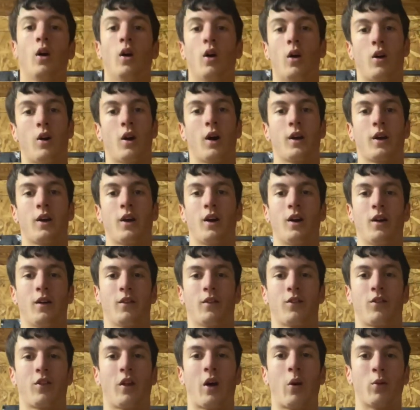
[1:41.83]
All right,
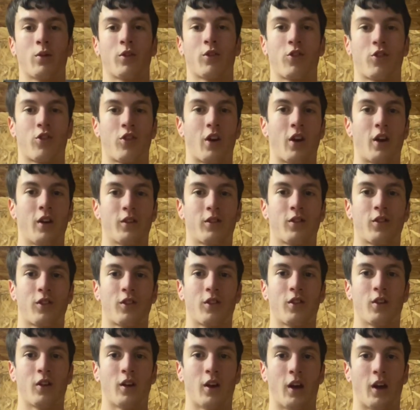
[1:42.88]
guys, that was
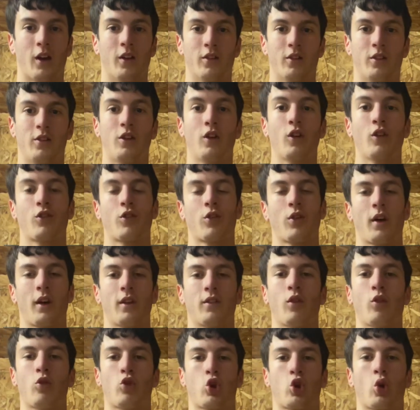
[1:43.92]
chest, and usually I
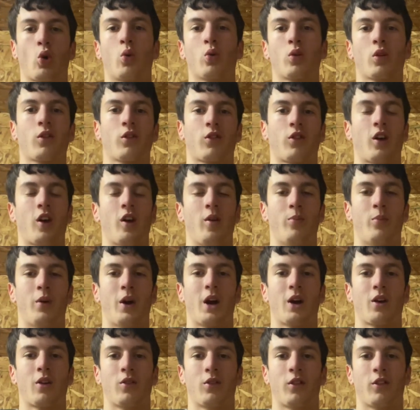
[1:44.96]
do shoulders and
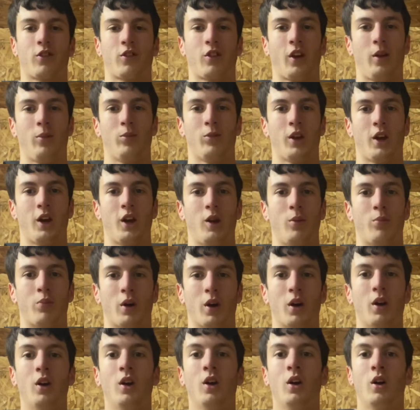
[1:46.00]
back on the same day,
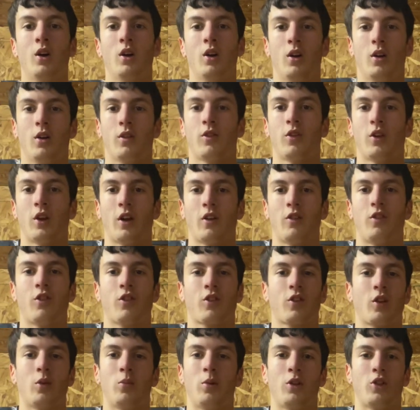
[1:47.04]
but today's
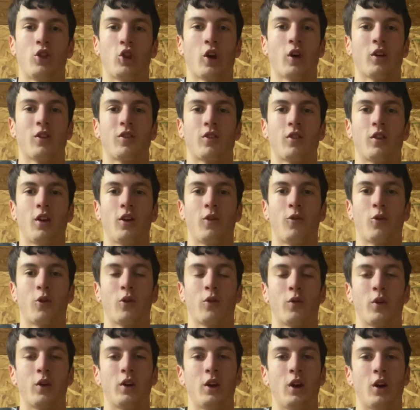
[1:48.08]
just going to be chest day for
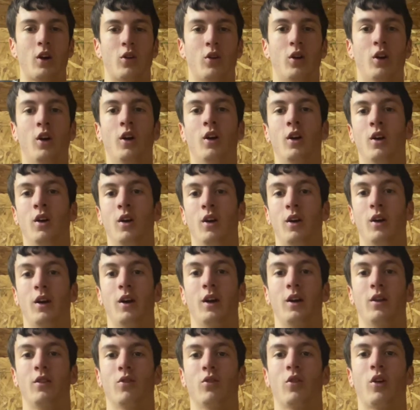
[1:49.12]
a video,
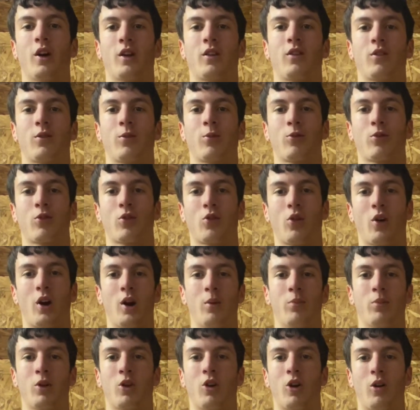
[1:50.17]
and like and
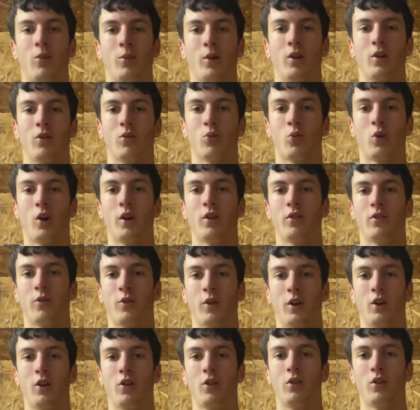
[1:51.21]
subscribe and comment what
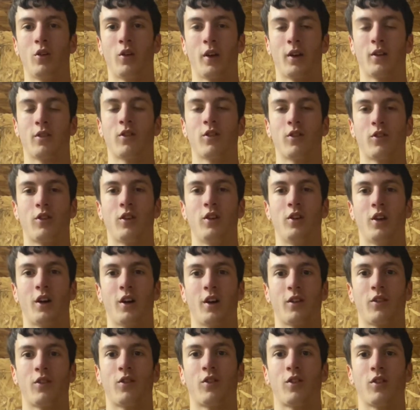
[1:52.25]
video you like to see
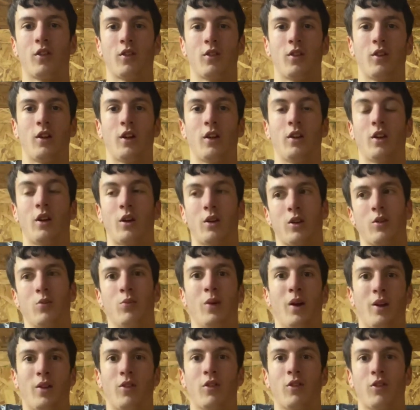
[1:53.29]
next, and I could
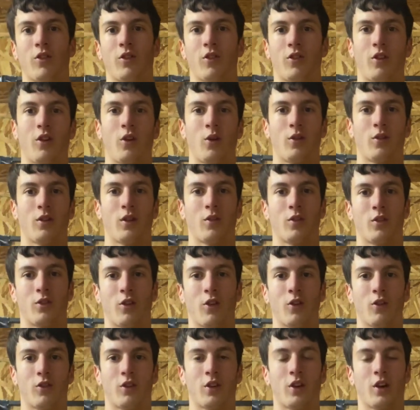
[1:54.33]
make this a series every
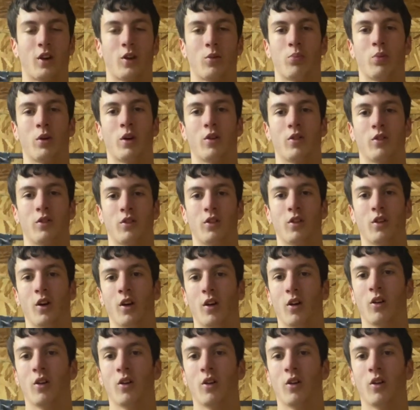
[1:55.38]
Tuesday I could post, you know.